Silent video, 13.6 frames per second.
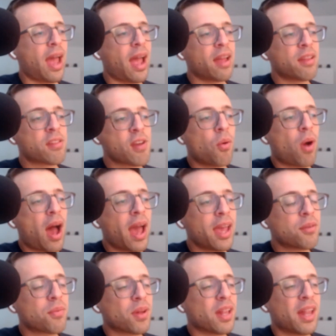And so
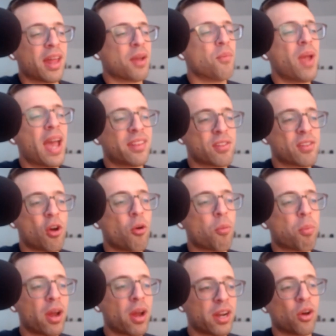I had really, like, we had this
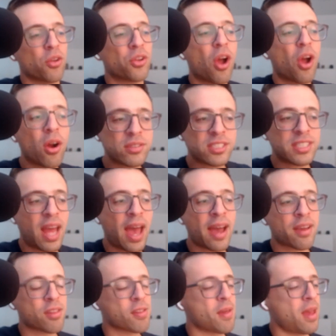whole product called Card
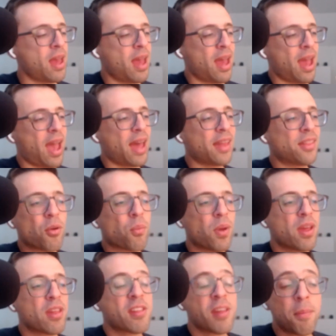Stacks. And they're
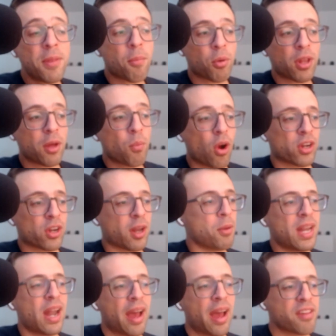different. Re- some of them really worked. I
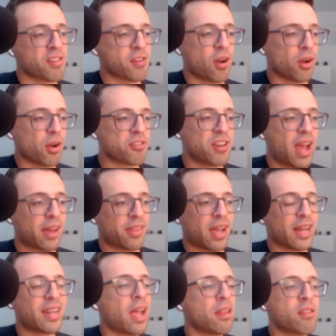mean, we had an ISIS card stack
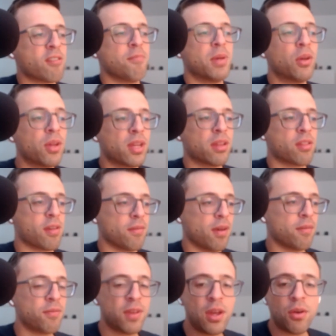that got tens of millions
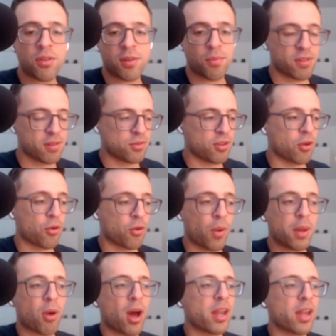of, of views. It was just a
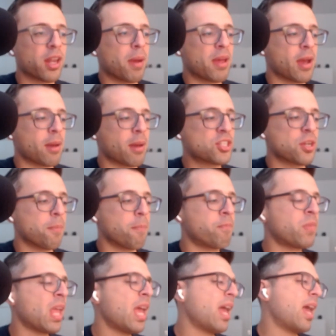great product by Zack
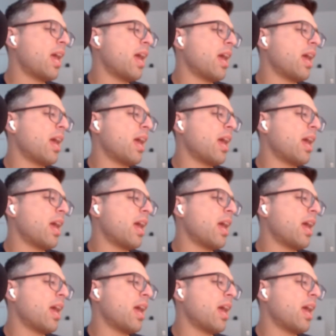Beauchamp. Yeah